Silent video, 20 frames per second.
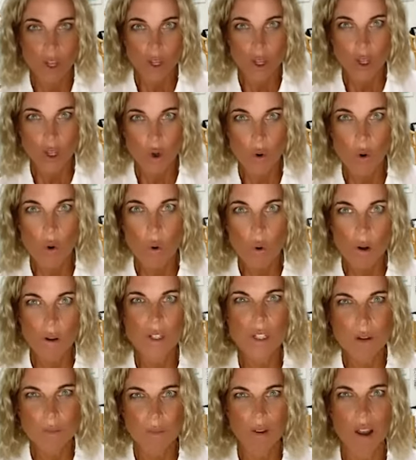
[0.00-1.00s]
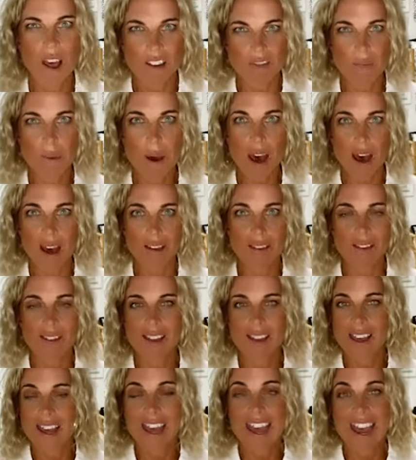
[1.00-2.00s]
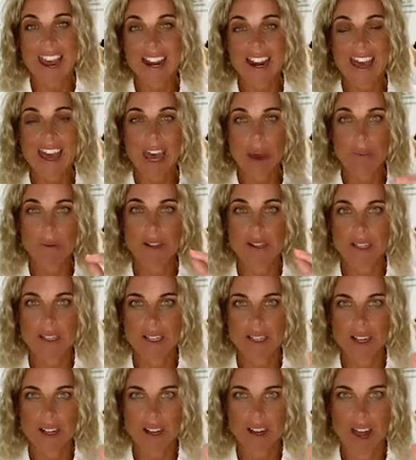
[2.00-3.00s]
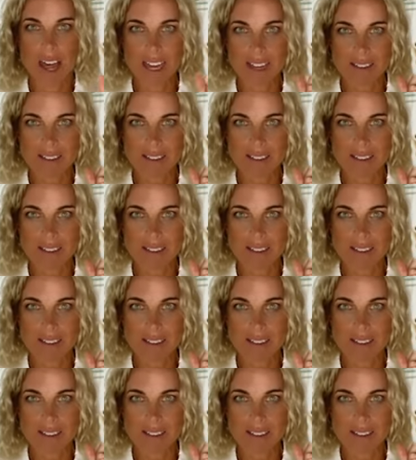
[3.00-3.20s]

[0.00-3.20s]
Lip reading: your quantum life path. And it happens like